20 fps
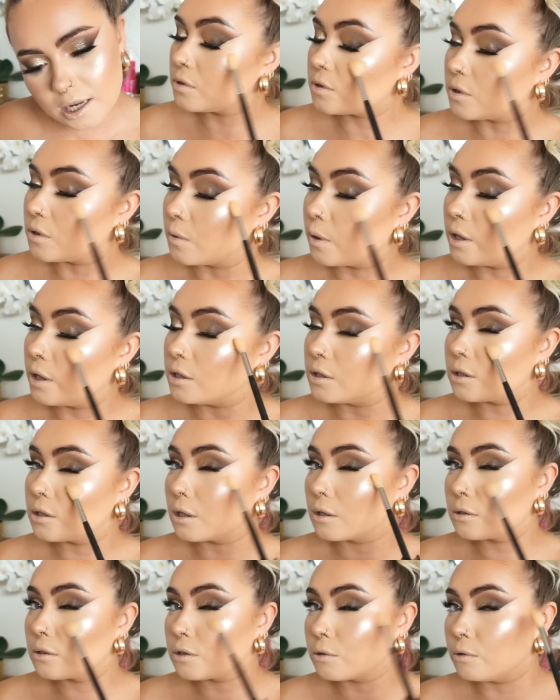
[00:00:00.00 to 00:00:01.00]
So I just
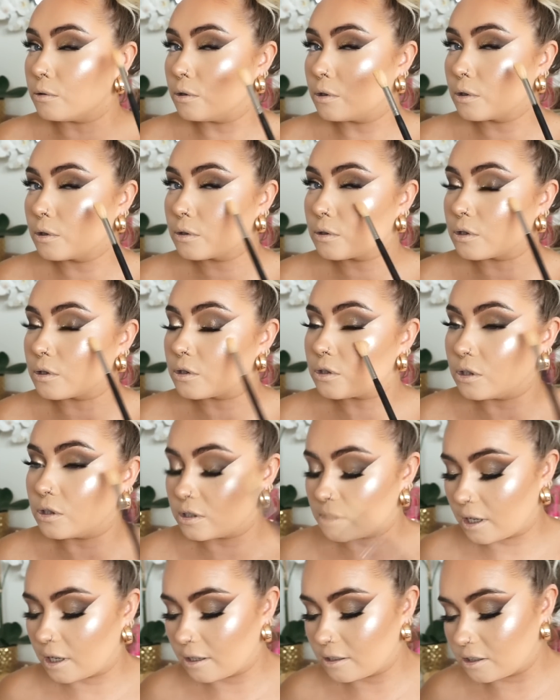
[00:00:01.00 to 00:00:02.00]
like to just use
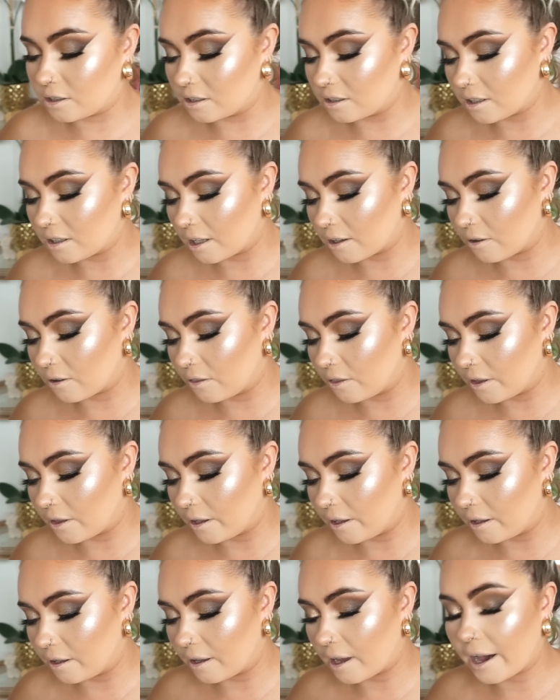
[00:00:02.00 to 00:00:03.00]
that just like on
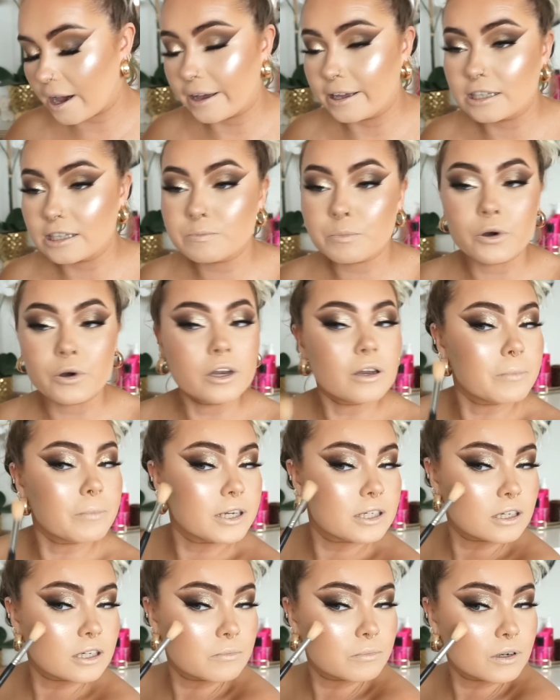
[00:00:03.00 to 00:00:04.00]
the highest point of my
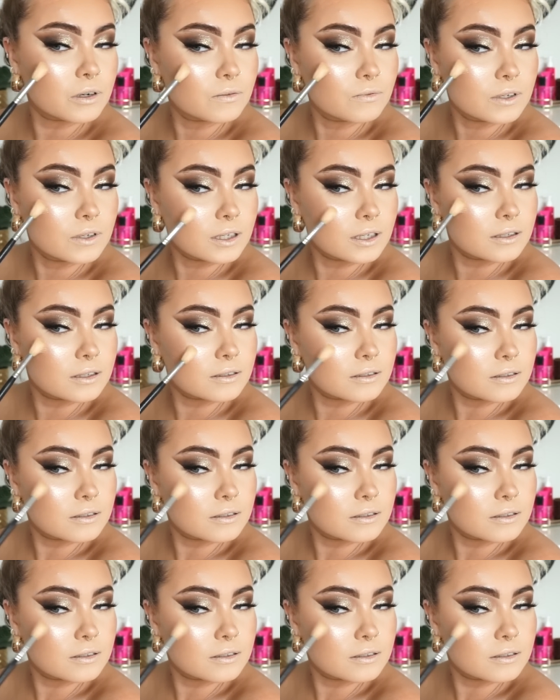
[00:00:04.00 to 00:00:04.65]
cheekbone, really.